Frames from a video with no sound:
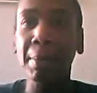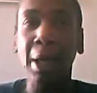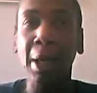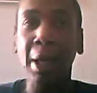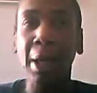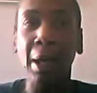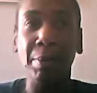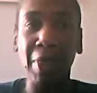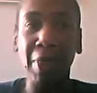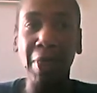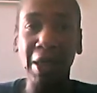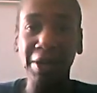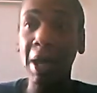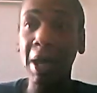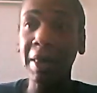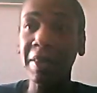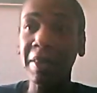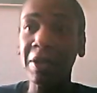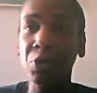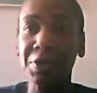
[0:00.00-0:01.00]
That's
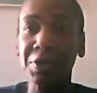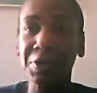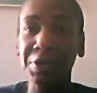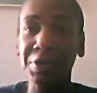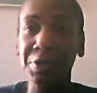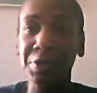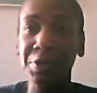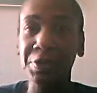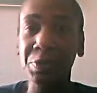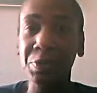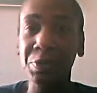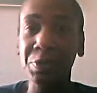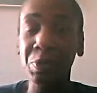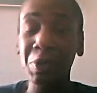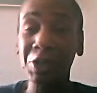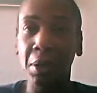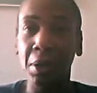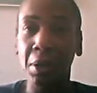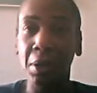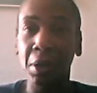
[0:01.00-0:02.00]
why they're trying to switch
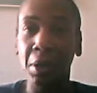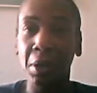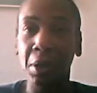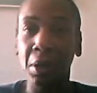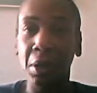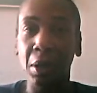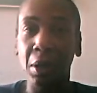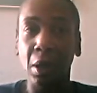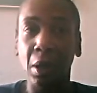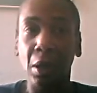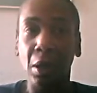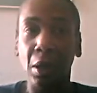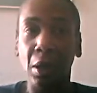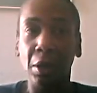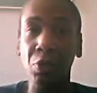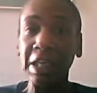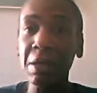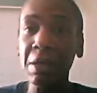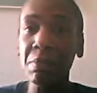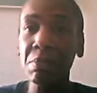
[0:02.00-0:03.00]
it. They're trying
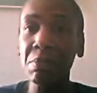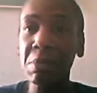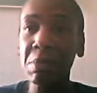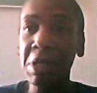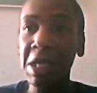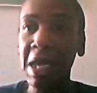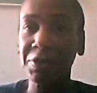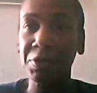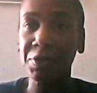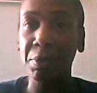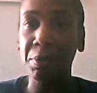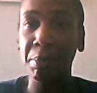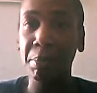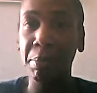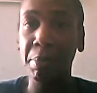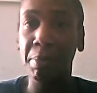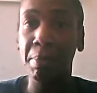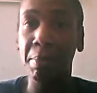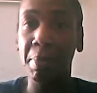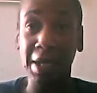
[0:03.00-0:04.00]
to keep me
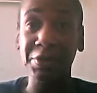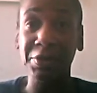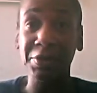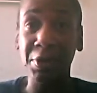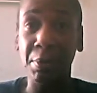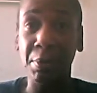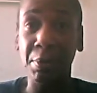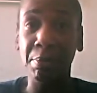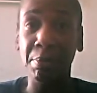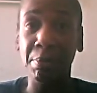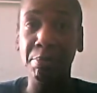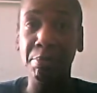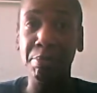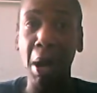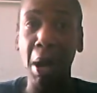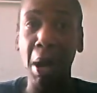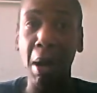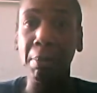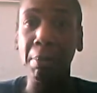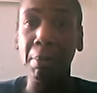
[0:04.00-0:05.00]
as a
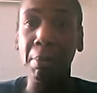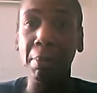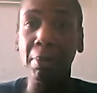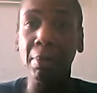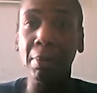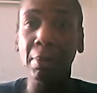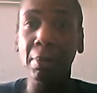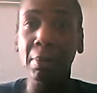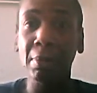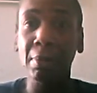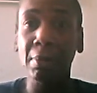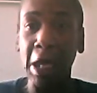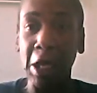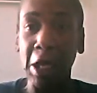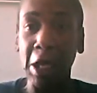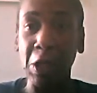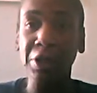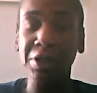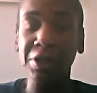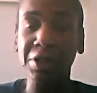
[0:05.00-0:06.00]
bum in
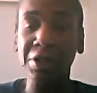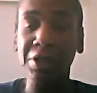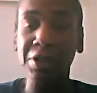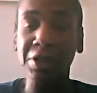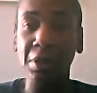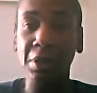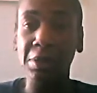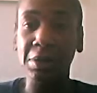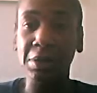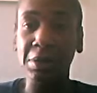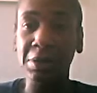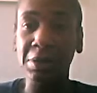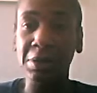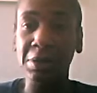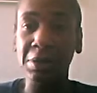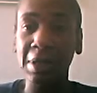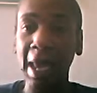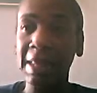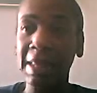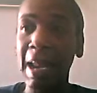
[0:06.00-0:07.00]
order to
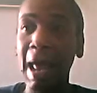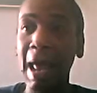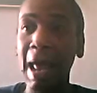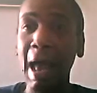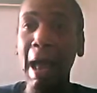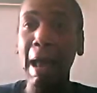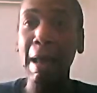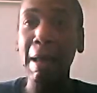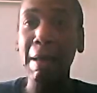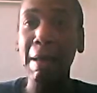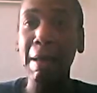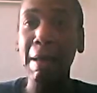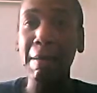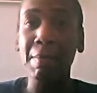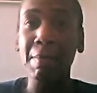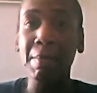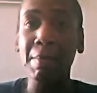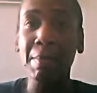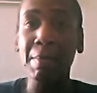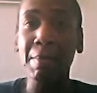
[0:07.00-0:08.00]
say that I
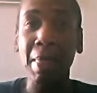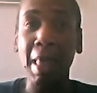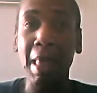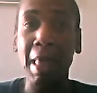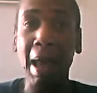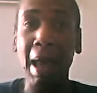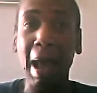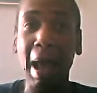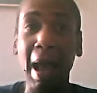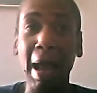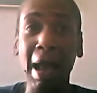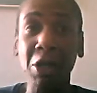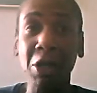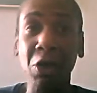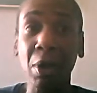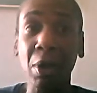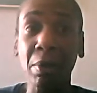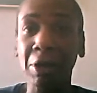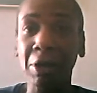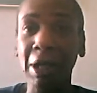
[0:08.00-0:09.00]
have to be
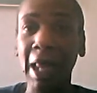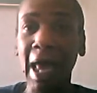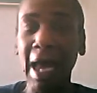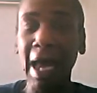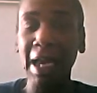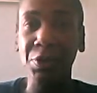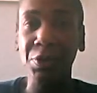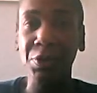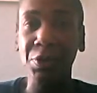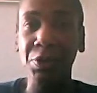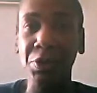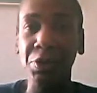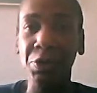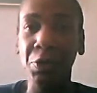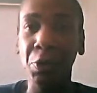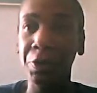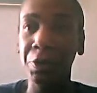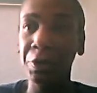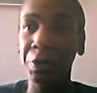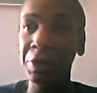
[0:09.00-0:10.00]
criminalized.
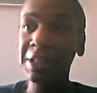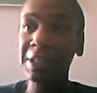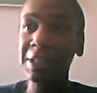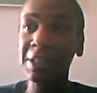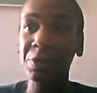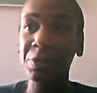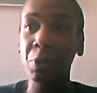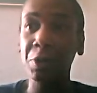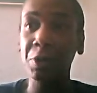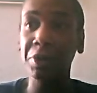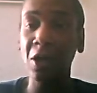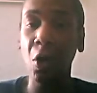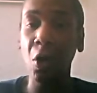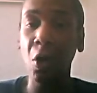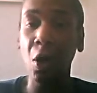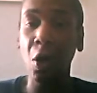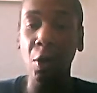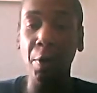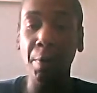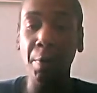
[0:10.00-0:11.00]
So this is what they
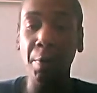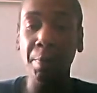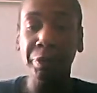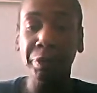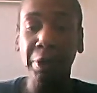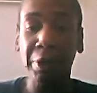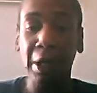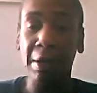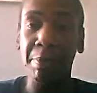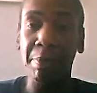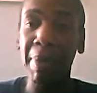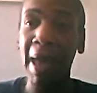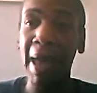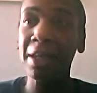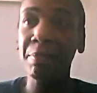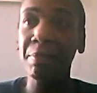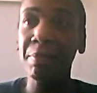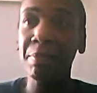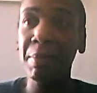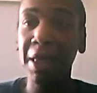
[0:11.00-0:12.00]
call the
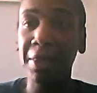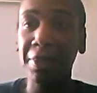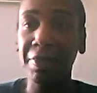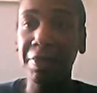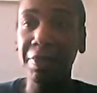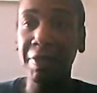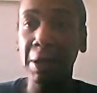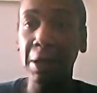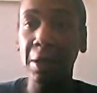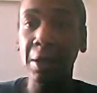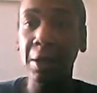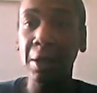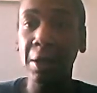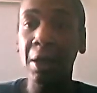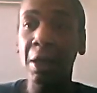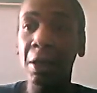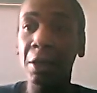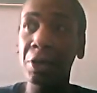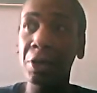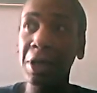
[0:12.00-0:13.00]
bad man theory.
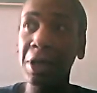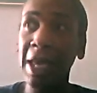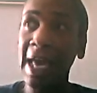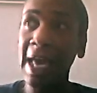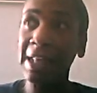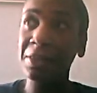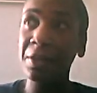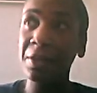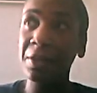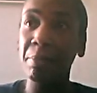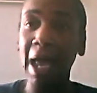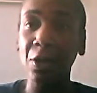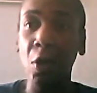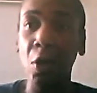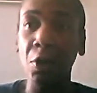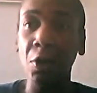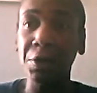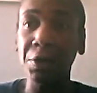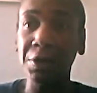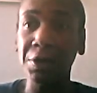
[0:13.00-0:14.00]
Look at the Black
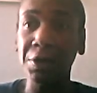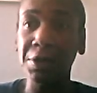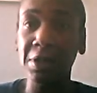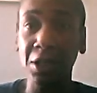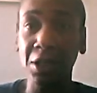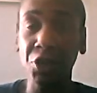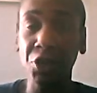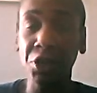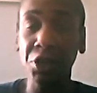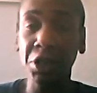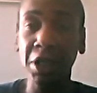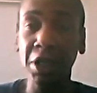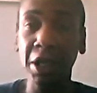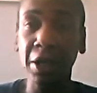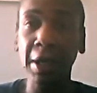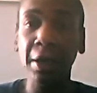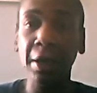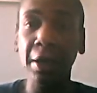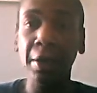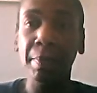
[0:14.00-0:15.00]
Law Dictionary